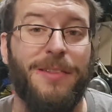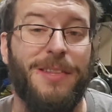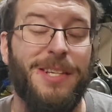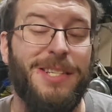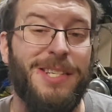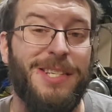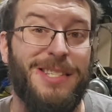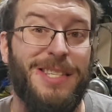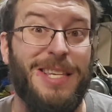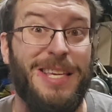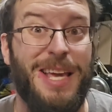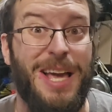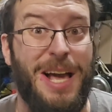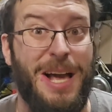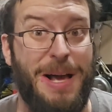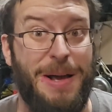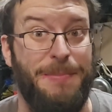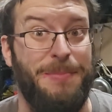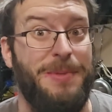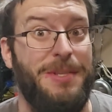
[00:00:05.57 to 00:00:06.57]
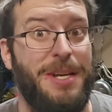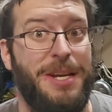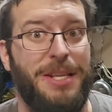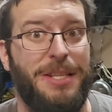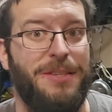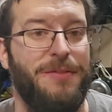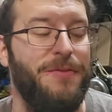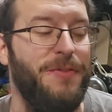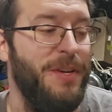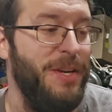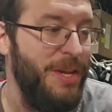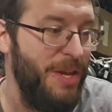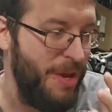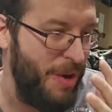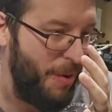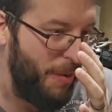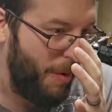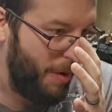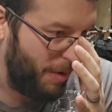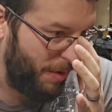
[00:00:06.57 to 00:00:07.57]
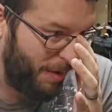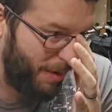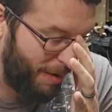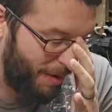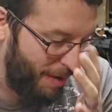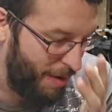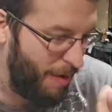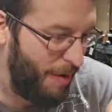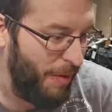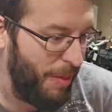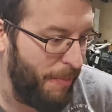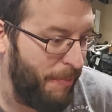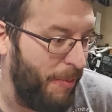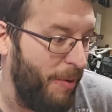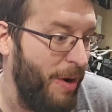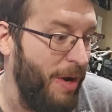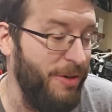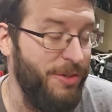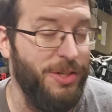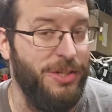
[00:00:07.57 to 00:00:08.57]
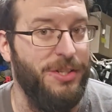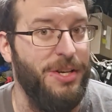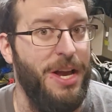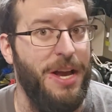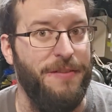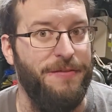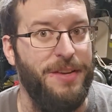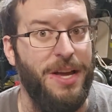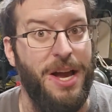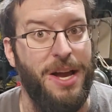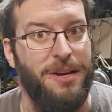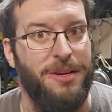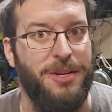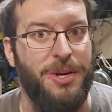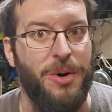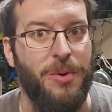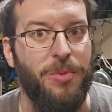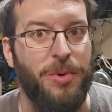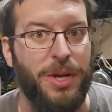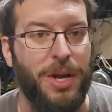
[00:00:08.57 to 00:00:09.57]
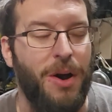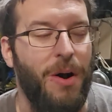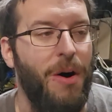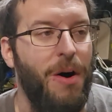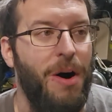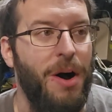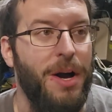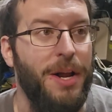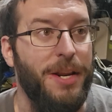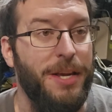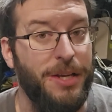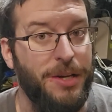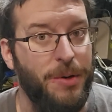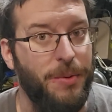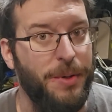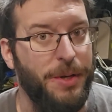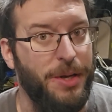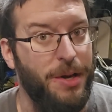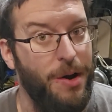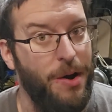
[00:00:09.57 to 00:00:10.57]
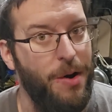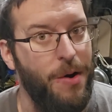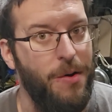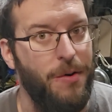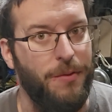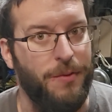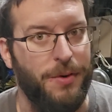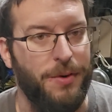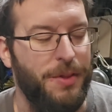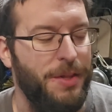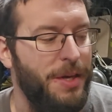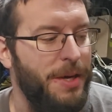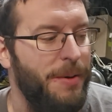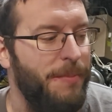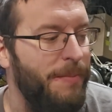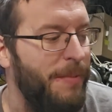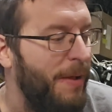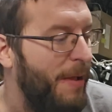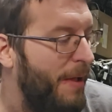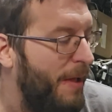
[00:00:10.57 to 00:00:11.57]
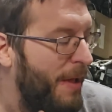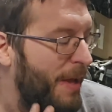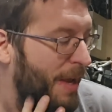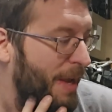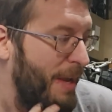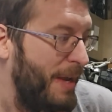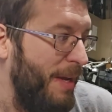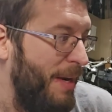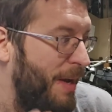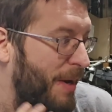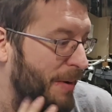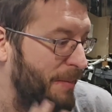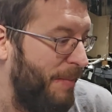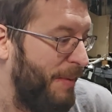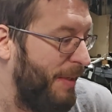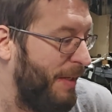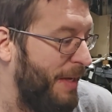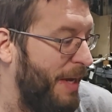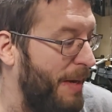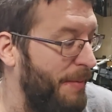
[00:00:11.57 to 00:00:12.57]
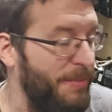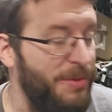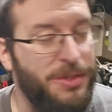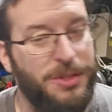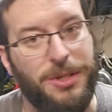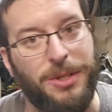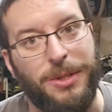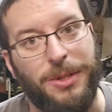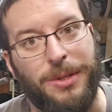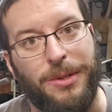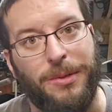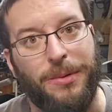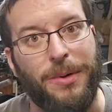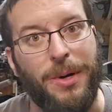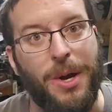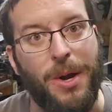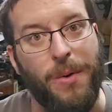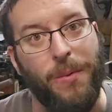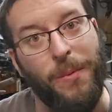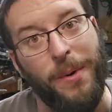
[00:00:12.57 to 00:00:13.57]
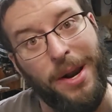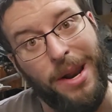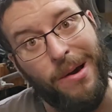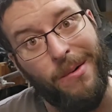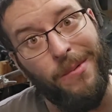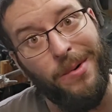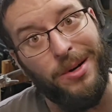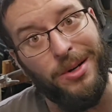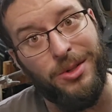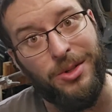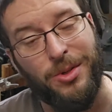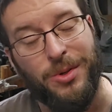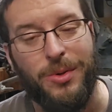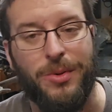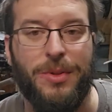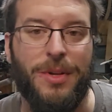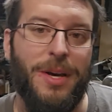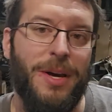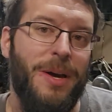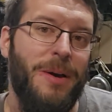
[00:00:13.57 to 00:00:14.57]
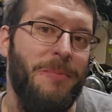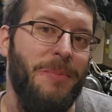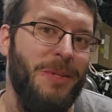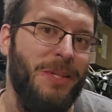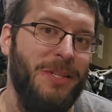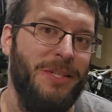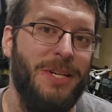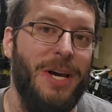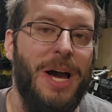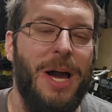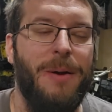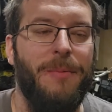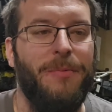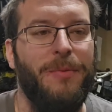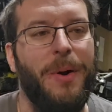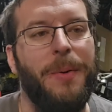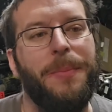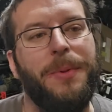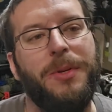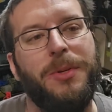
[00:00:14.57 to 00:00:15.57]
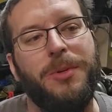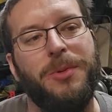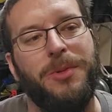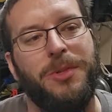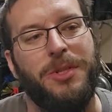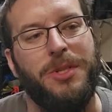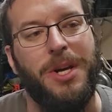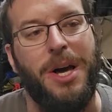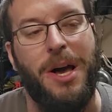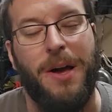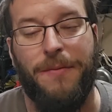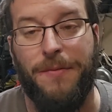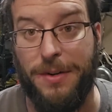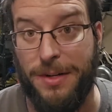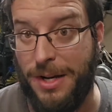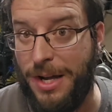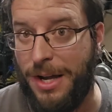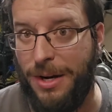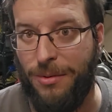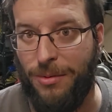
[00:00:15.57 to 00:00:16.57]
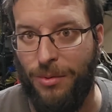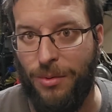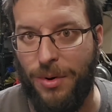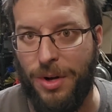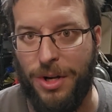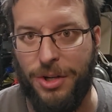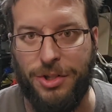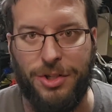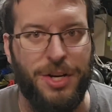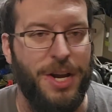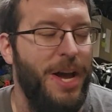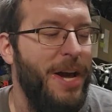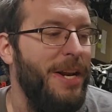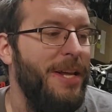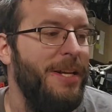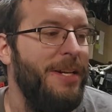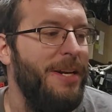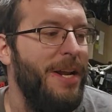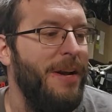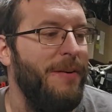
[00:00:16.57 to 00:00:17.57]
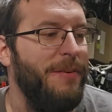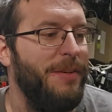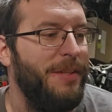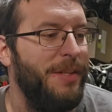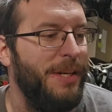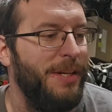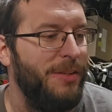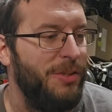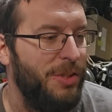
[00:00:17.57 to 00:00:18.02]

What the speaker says: This is the updates video on all the projects I've got going on and going over them. You know, when it comes to when I want to do them and the time frame to do stuff and not rush at it and everything.